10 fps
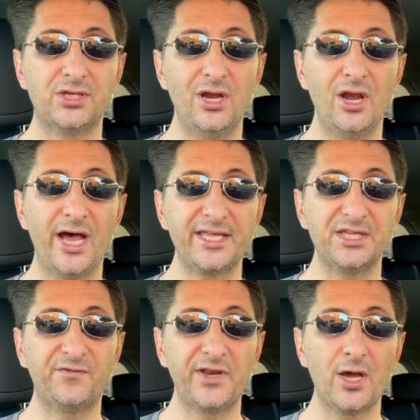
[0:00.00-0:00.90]
to like
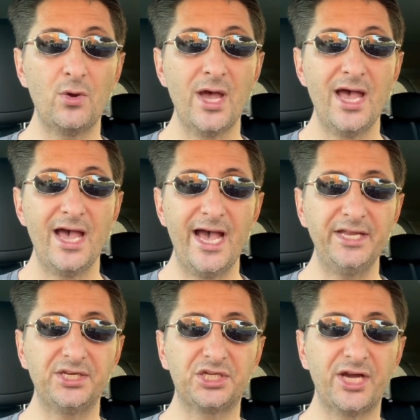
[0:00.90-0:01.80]
this video
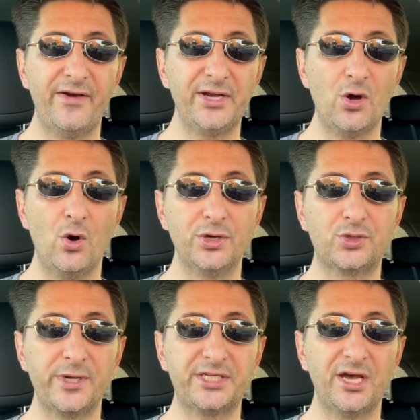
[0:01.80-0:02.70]
and to share it on
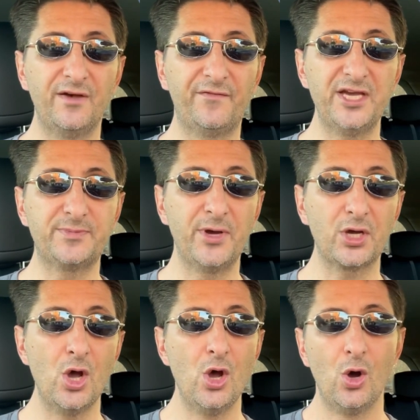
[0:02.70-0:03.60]
Twitter, Facebook,
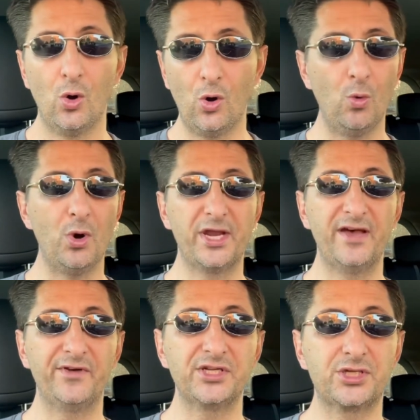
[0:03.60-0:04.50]
or
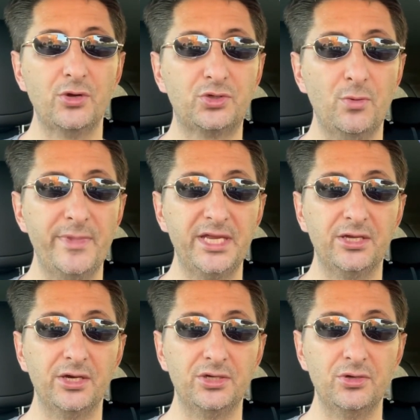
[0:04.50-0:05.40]
whatever social
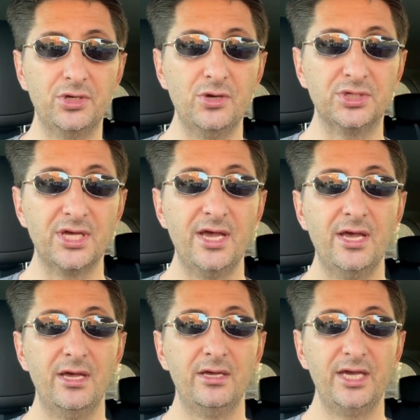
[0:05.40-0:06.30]
media you use.
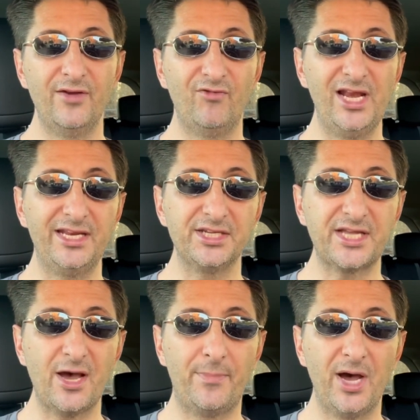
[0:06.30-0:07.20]
It really does
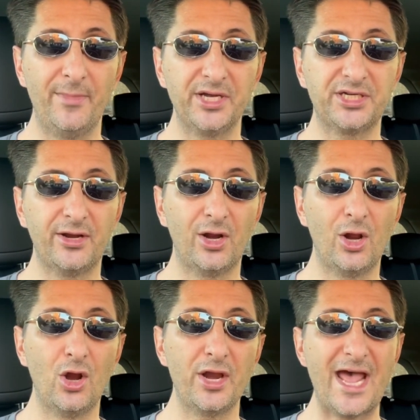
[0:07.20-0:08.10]
help out my
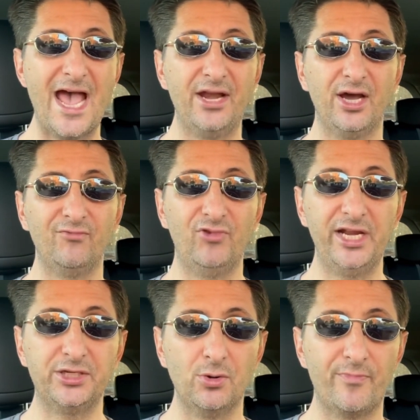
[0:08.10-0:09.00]
channel a lot, and I
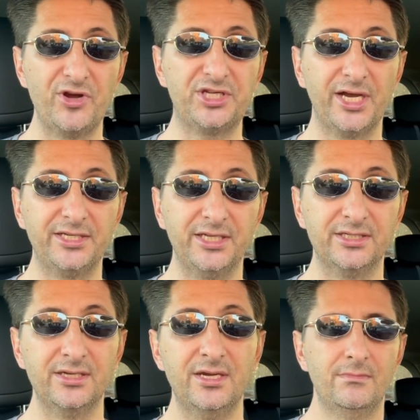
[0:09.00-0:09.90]
really do appreciate
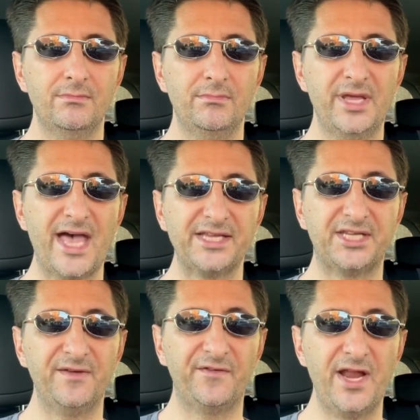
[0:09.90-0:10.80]
it. But
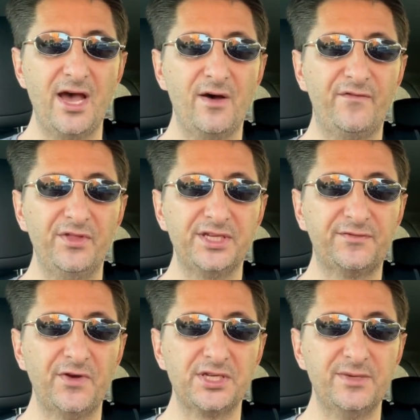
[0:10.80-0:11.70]
that's it for now for
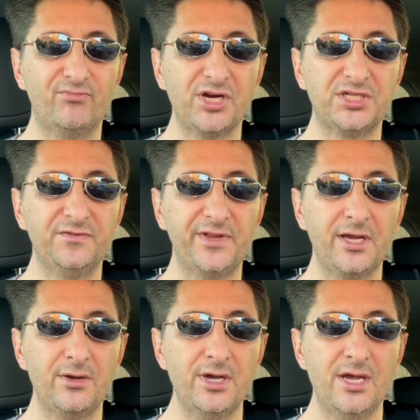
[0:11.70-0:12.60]
this first impressions
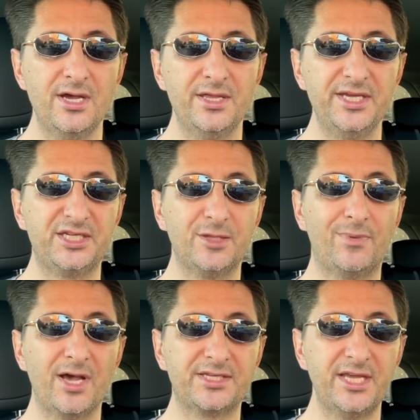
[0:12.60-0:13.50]
video. This is the
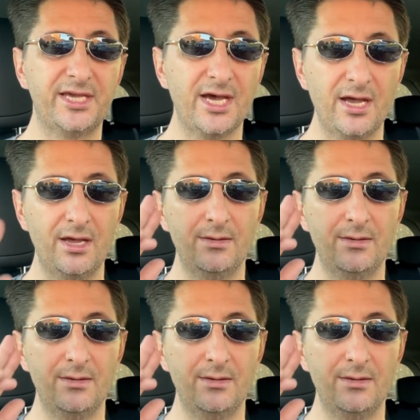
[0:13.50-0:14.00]
PlugSeeker,